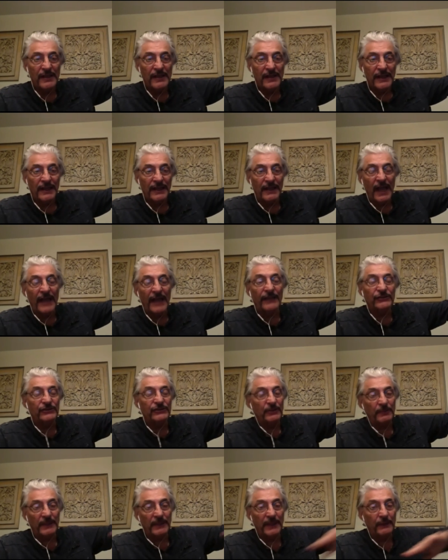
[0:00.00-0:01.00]
And I used to
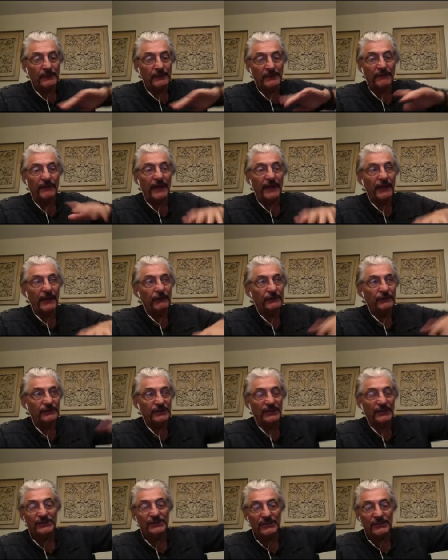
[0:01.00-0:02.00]
play with the Vagrants in
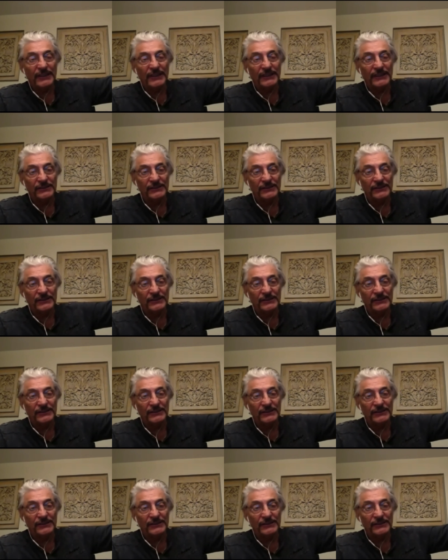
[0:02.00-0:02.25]
the city,